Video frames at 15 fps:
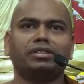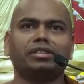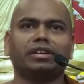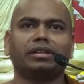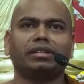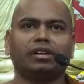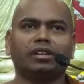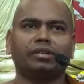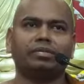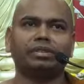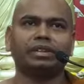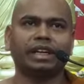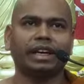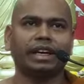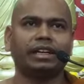a lot of
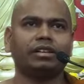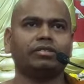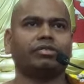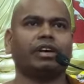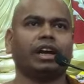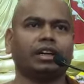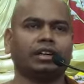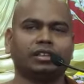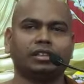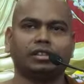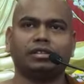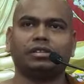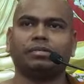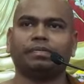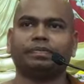negative
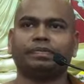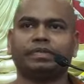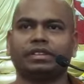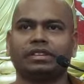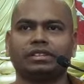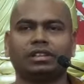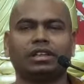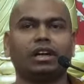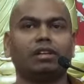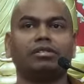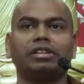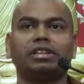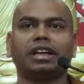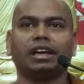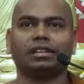factors
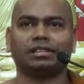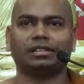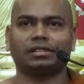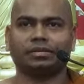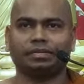surrounding us.